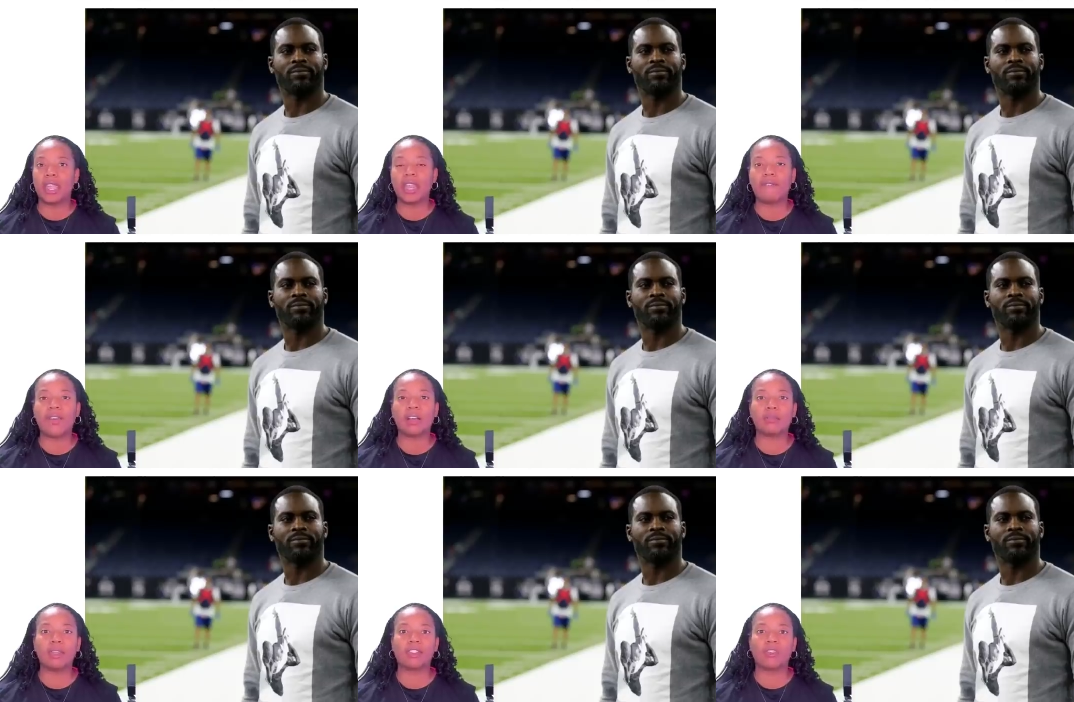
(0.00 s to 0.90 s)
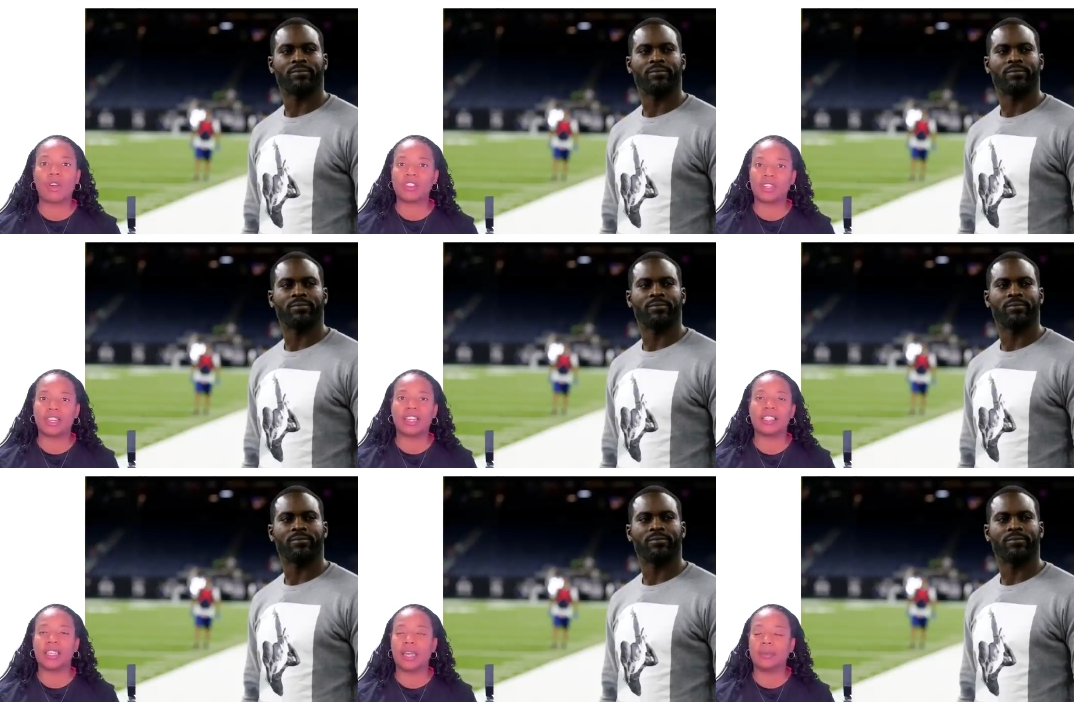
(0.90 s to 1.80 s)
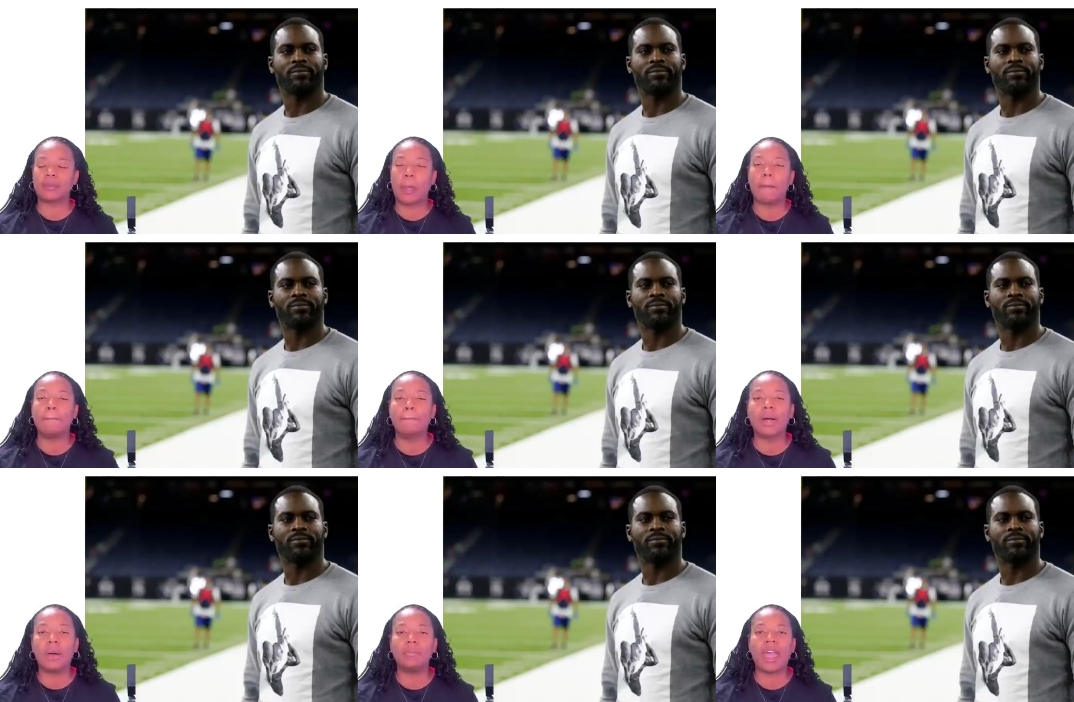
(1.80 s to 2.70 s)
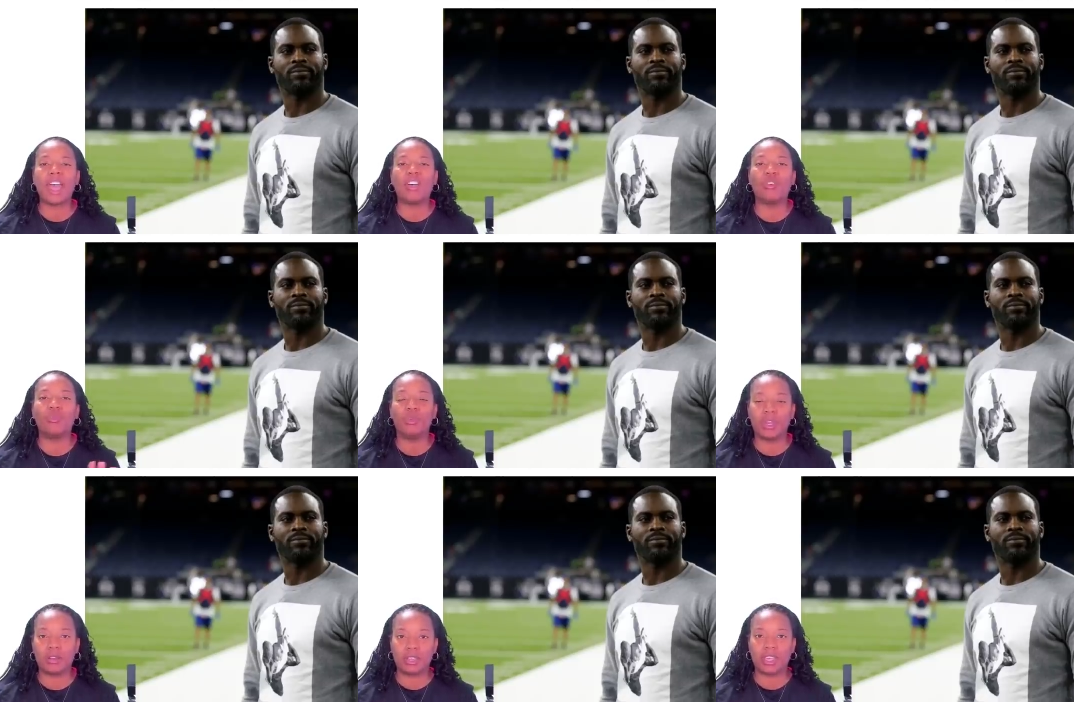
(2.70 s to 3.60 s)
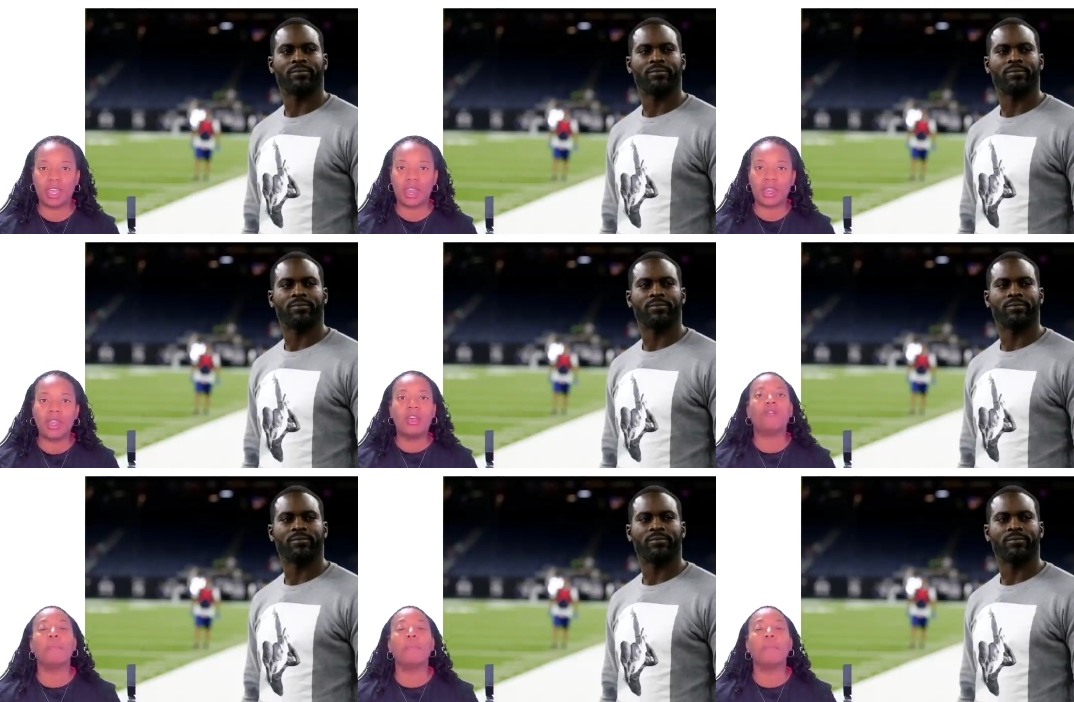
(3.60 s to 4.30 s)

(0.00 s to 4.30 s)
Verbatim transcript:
Speaker 1: N F L Commissioner Roger Goodell said, bump that, we don't care, we're